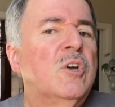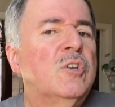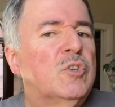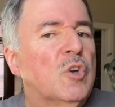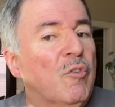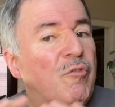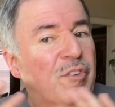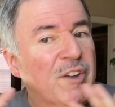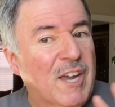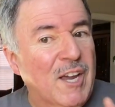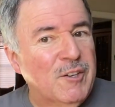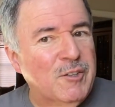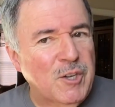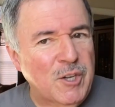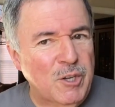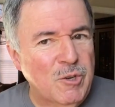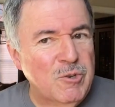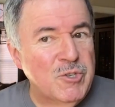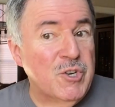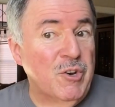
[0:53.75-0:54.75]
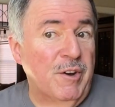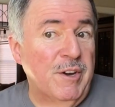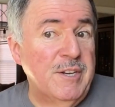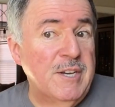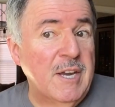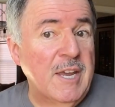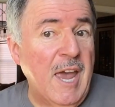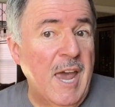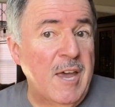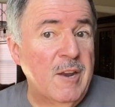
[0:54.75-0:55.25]
Don't forget to use your
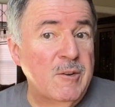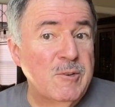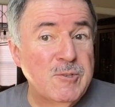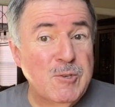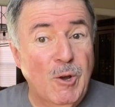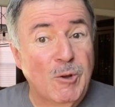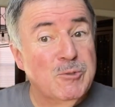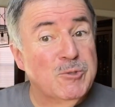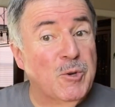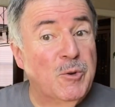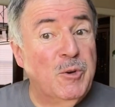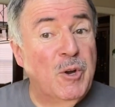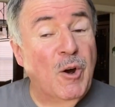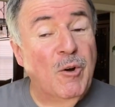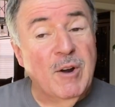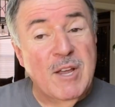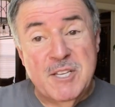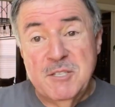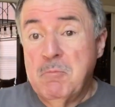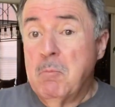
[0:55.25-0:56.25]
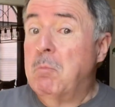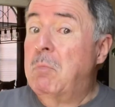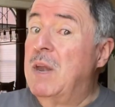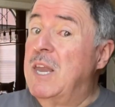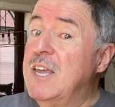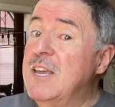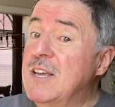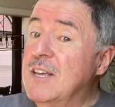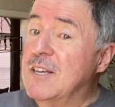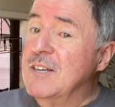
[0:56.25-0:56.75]
indicators, also known as
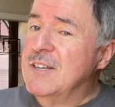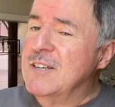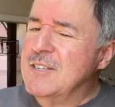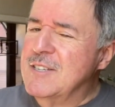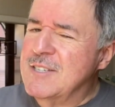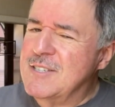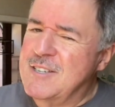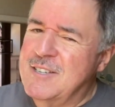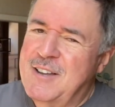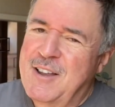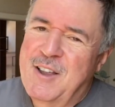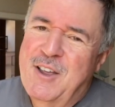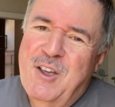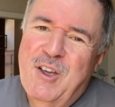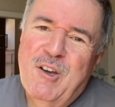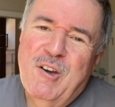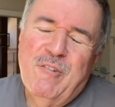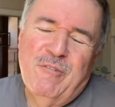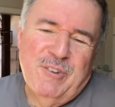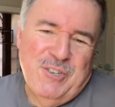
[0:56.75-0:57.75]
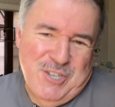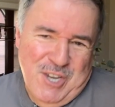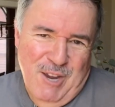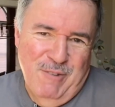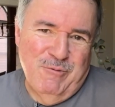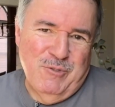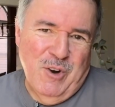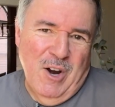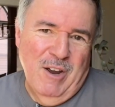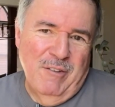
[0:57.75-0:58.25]
blinkers for
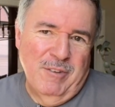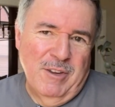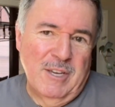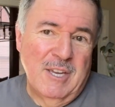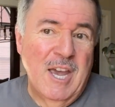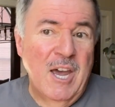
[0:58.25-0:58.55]
safe driving.